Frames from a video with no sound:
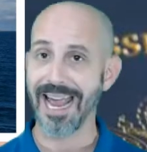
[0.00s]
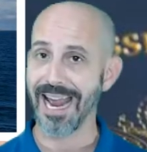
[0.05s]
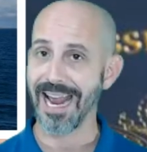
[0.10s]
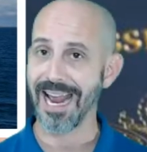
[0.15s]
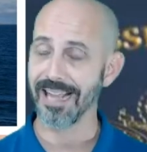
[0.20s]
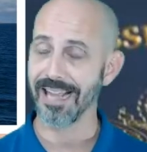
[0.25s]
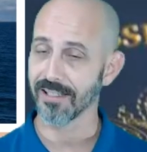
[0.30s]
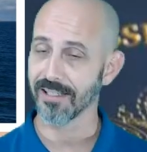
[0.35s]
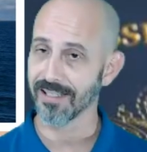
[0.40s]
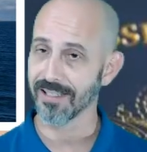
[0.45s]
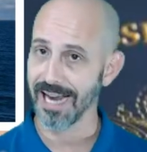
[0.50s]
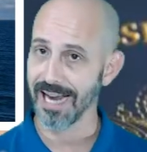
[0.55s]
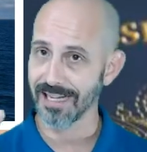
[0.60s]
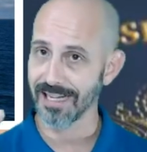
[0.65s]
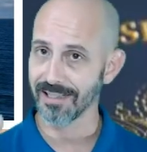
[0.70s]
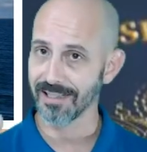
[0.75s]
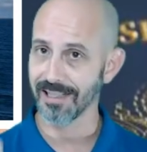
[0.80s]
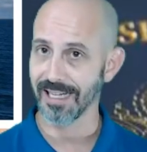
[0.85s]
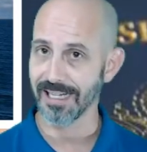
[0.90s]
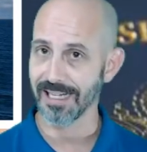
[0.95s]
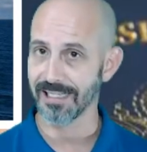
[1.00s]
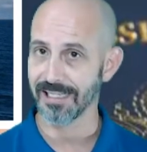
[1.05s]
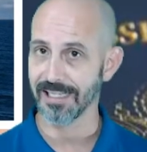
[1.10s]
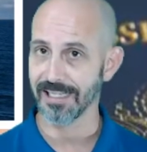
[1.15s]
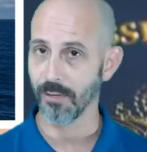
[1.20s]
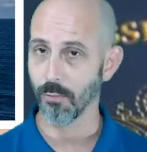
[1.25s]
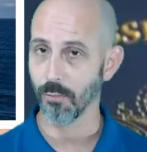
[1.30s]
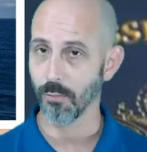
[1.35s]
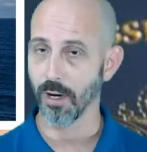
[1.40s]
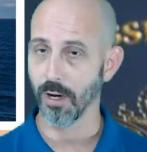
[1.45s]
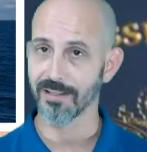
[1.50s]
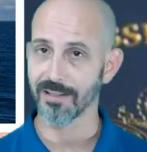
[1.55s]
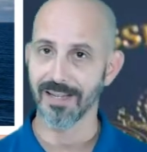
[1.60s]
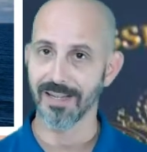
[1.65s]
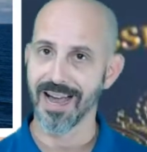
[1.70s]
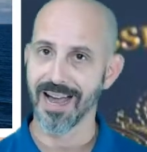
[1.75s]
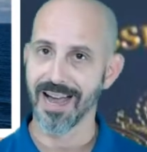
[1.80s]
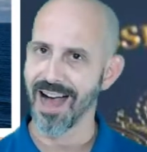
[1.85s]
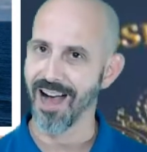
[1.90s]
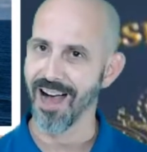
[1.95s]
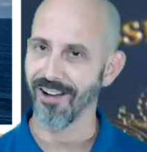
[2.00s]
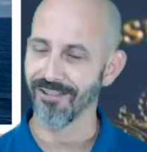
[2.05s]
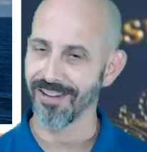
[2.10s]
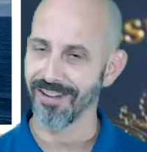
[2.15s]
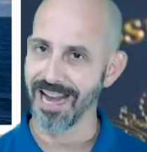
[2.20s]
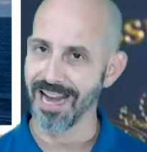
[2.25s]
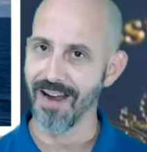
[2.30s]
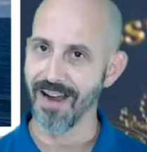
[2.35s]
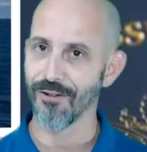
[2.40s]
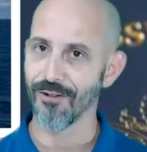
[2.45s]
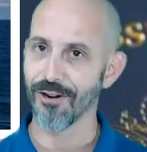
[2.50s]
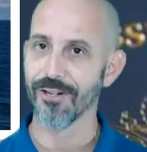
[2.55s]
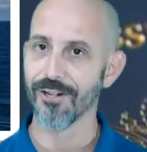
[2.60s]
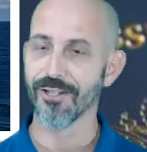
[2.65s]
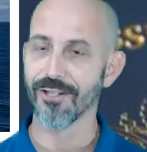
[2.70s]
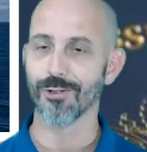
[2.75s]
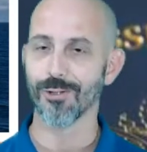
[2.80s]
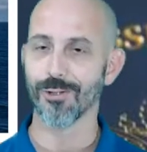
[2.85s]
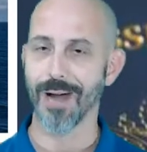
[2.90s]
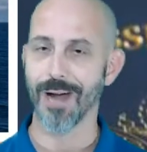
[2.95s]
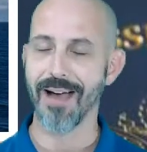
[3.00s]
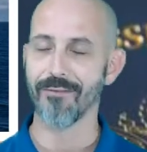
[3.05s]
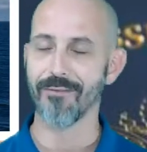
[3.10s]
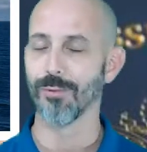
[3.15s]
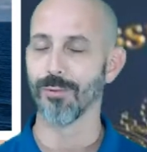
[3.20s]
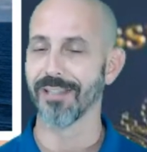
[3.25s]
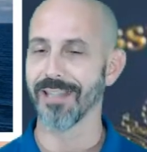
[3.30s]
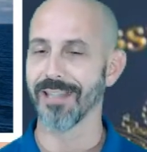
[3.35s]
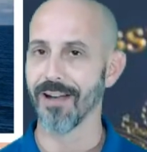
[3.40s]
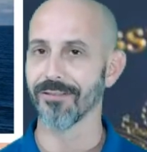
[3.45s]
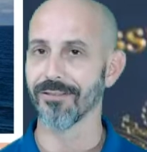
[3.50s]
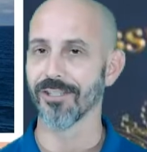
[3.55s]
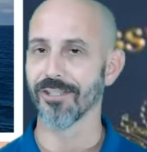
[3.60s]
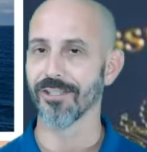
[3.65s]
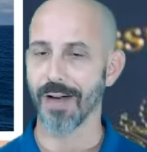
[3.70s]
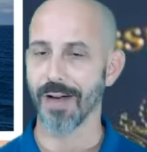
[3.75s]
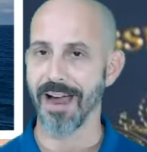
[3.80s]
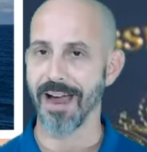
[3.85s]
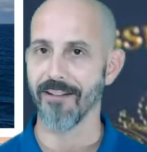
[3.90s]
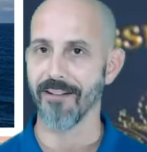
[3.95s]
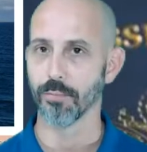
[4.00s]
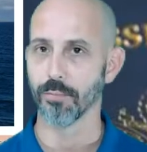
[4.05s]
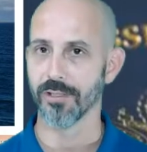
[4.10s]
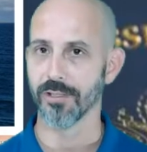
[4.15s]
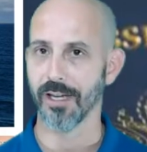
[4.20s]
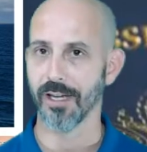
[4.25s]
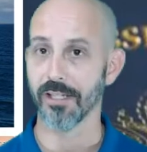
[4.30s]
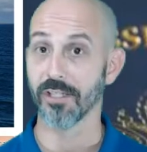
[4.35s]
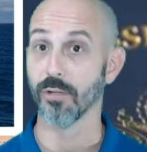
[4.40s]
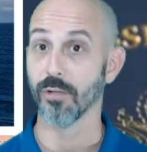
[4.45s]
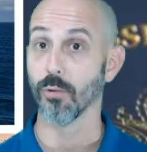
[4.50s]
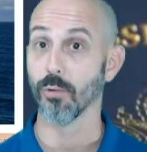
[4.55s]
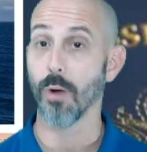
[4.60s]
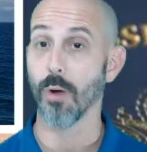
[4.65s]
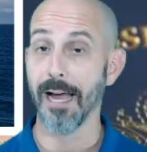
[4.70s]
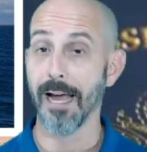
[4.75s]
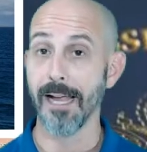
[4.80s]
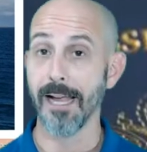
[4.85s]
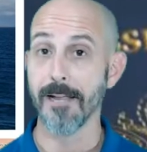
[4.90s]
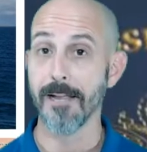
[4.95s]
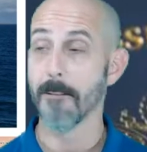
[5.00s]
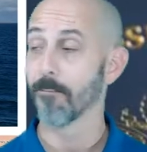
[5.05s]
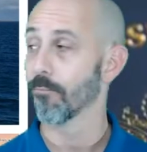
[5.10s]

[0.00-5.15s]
And the second thing he said was, I'll never travel without the travel protection. Why?